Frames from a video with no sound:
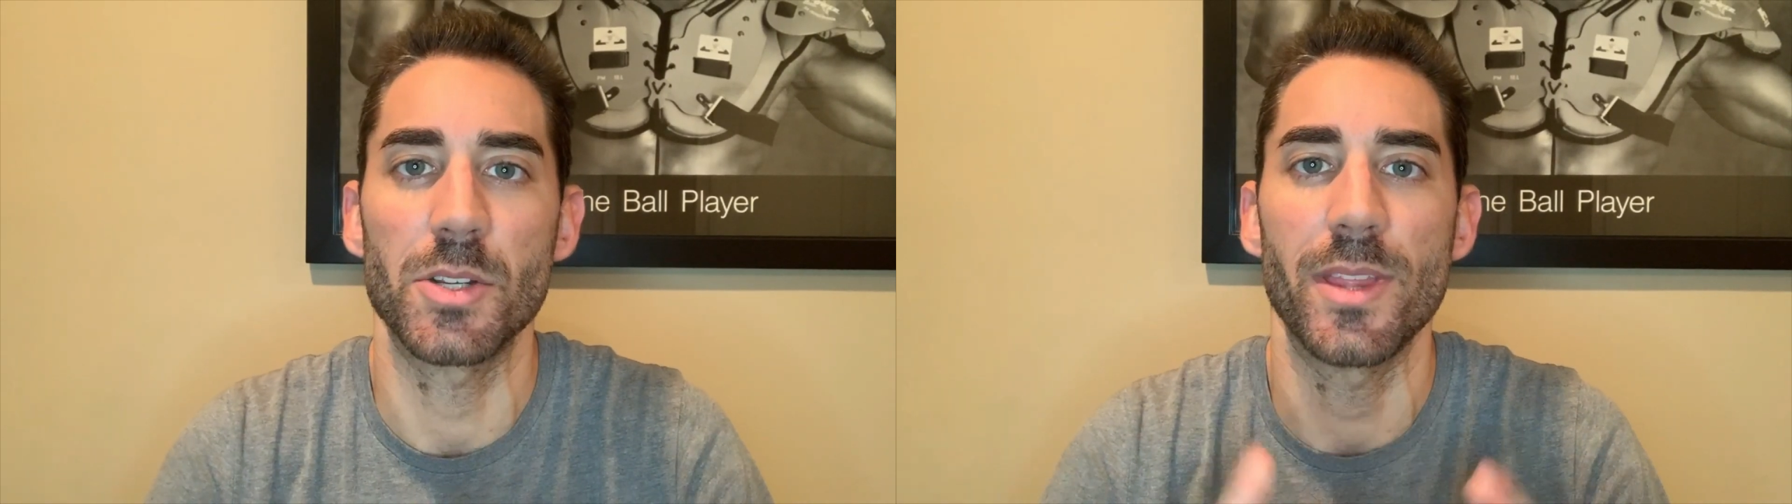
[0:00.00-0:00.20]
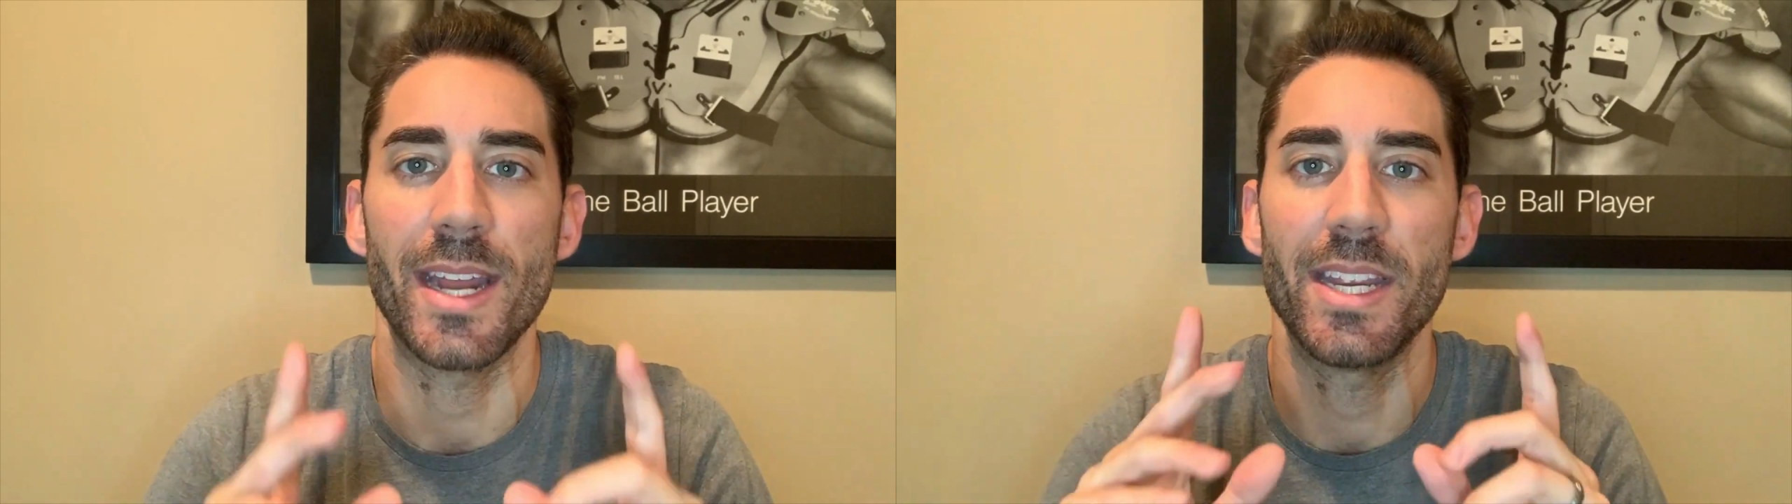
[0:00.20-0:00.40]

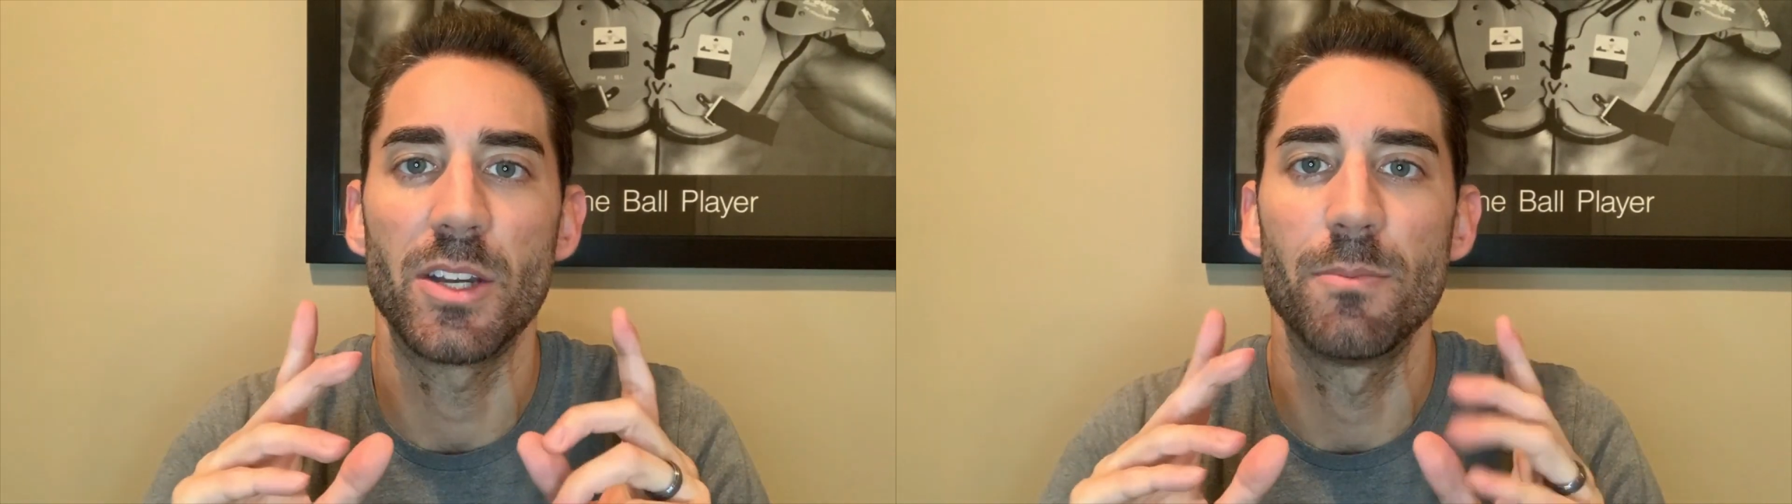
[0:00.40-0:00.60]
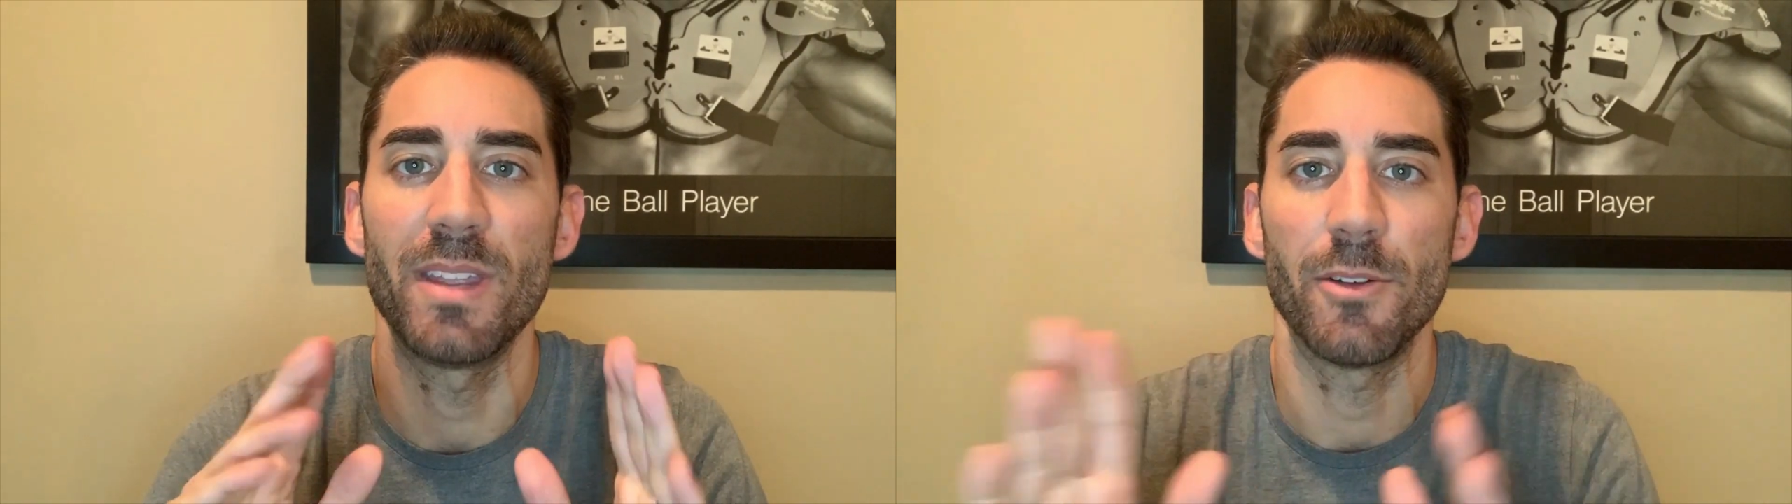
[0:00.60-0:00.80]
so that he
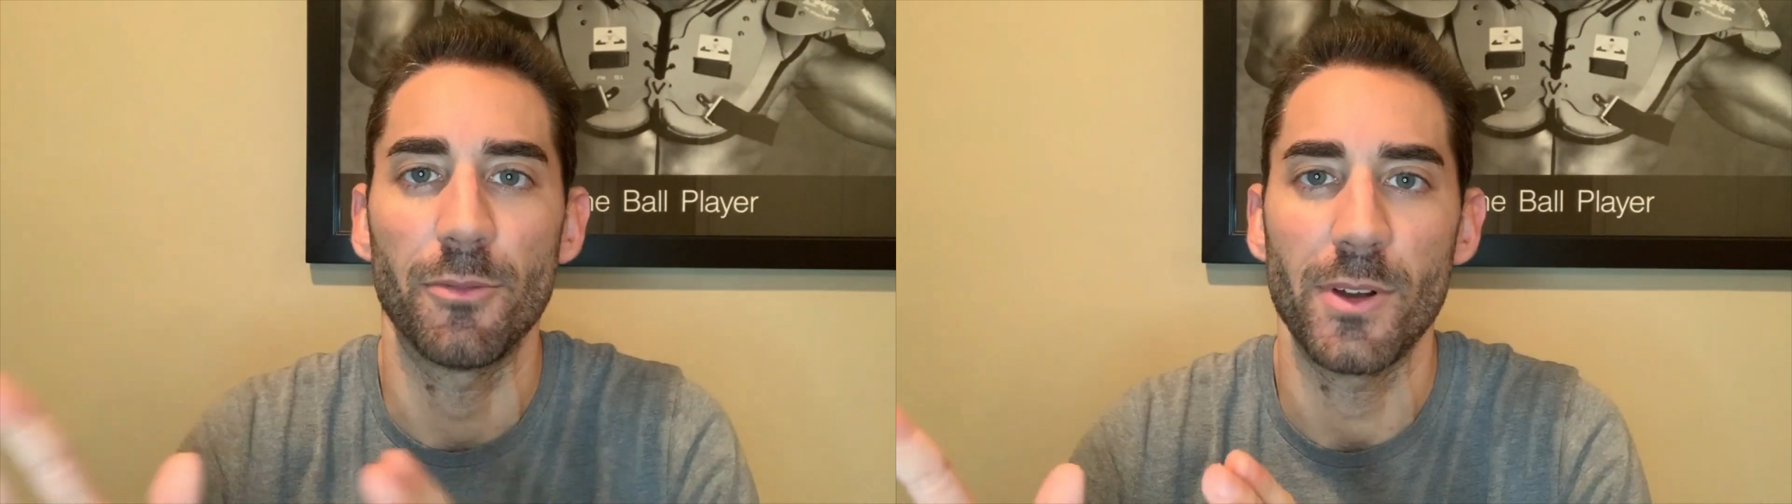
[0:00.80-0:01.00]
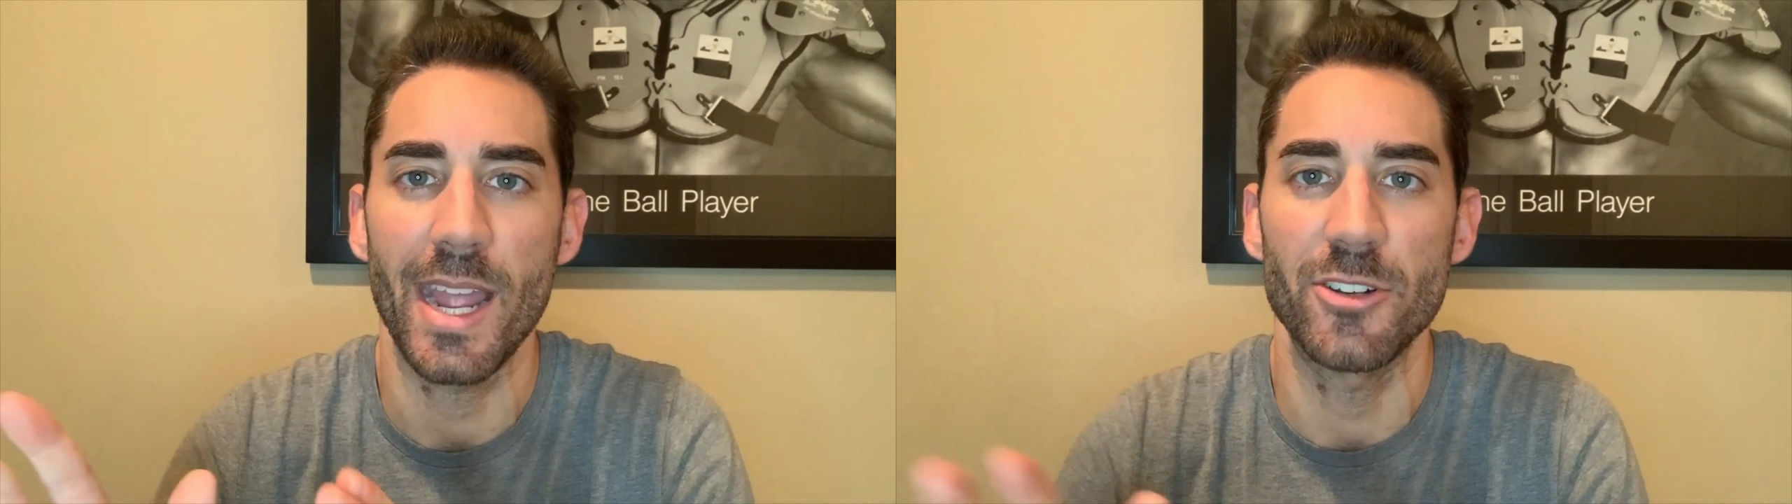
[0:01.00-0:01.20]
could be a free